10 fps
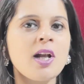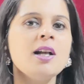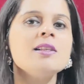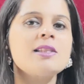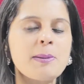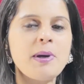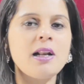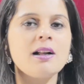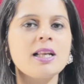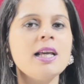
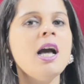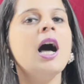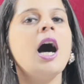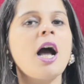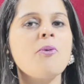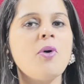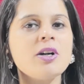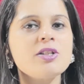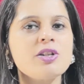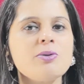Similarly, I
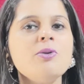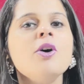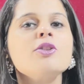want you